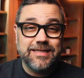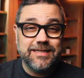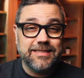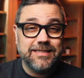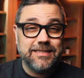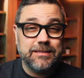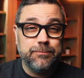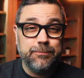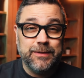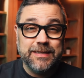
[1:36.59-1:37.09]

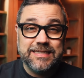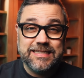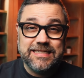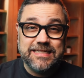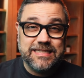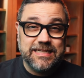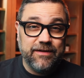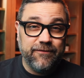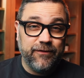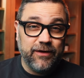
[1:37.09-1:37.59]

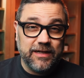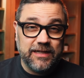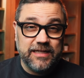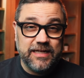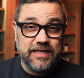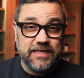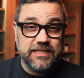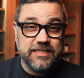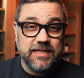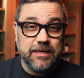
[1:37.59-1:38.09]
specifically
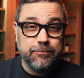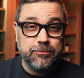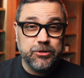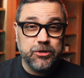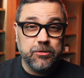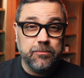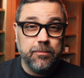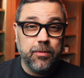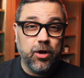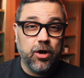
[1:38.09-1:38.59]

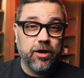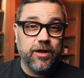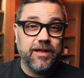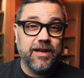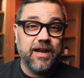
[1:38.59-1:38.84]
exceptional bargain